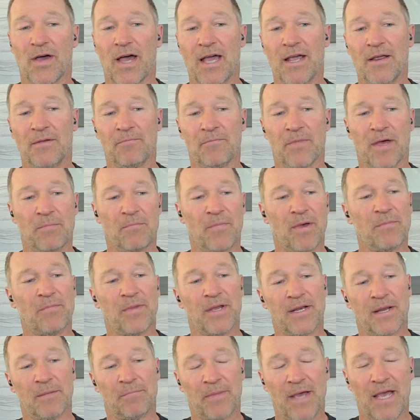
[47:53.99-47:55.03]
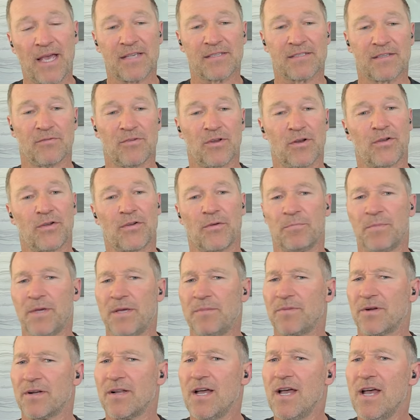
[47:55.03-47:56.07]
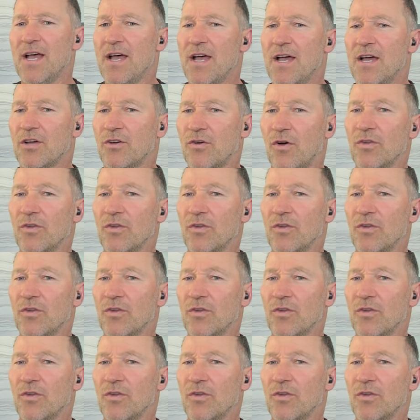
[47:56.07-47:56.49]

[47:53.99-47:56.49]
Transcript: You know, I remember in the past there were a lot of people